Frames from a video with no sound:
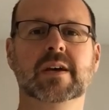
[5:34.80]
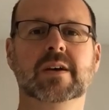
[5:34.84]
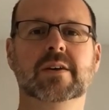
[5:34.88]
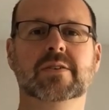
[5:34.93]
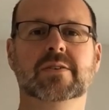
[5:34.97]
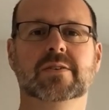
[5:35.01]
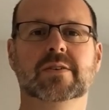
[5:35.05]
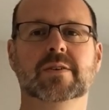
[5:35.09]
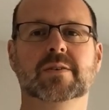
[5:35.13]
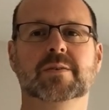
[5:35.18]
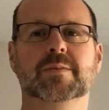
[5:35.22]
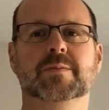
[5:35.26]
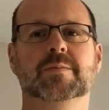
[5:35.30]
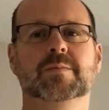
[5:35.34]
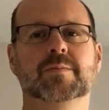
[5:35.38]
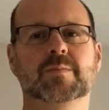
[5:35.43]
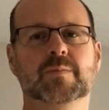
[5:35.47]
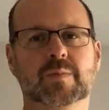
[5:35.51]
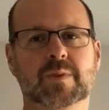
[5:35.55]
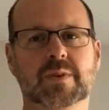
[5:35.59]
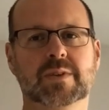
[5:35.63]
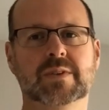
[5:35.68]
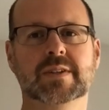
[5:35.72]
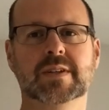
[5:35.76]
So
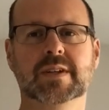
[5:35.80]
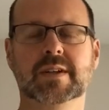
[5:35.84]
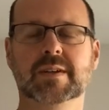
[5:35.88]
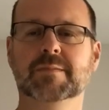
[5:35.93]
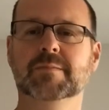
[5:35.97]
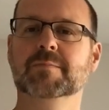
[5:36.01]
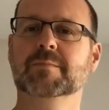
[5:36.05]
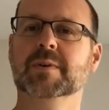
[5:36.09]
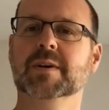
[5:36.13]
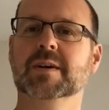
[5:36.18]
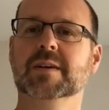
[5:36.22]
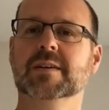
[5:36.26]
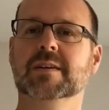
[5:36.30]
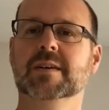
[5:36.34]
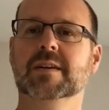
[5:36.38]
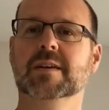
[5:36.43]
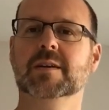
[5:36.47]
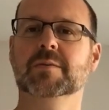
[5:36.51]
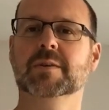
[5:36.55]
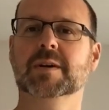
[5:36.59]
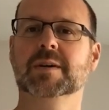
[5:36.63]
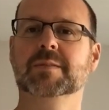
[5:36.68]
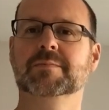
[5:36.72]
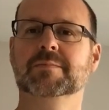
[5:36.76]
we'll see. But
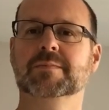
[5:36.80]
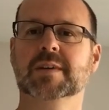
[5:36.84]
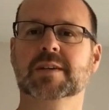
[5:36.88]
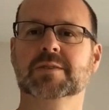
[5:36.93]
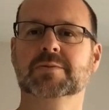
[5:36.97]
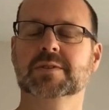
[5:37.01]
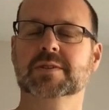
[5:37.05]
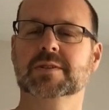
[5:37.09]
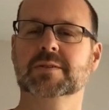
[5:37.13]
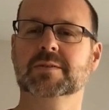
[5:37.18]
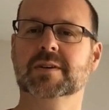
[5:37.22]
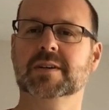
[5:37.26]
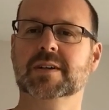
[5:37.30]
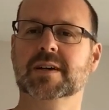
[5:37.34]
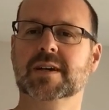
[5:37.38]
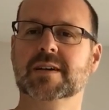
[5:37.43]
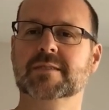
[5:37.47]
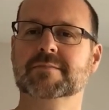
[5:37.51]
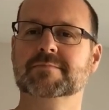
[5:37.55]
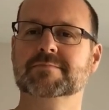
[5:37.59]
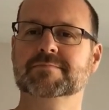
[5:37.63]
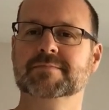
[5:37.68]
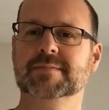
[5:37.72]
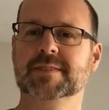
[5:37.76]
anyway, that's what's going
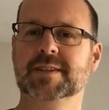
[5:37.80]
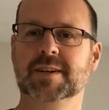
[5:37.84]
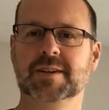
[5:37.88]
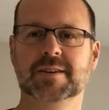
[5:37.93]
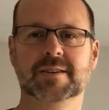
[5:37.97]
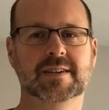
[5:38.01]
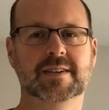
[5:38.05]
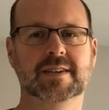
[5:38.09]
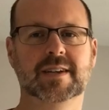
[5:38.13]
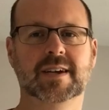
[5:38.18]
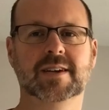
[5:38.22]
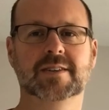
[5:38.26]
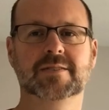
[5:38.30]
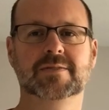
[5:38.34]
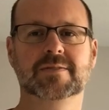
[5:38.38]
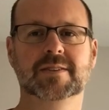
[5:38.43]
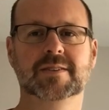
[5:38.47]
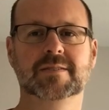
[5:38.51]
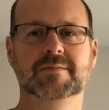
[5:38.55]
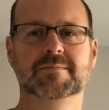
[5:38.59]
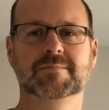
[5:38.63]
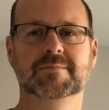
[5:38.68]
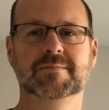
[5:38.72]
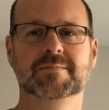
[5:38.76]
on here in
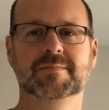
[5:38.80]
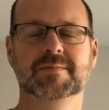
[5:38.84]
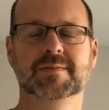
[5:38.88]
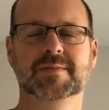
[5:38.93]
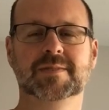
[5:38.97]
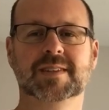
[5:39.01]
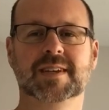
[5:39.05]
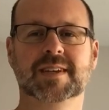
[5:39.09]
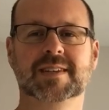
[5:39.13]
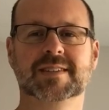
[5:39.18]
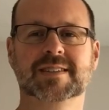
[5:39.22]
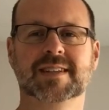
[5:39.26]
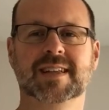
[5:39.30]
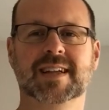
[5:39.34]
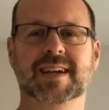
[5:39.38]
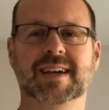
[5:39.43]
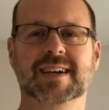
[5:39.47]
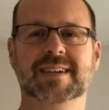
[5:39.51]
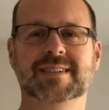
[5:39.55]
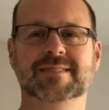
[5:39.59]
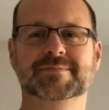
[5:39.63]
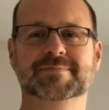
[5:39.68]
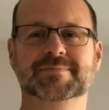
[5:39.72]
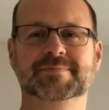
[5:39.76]
Knoxville. Thanks a lot.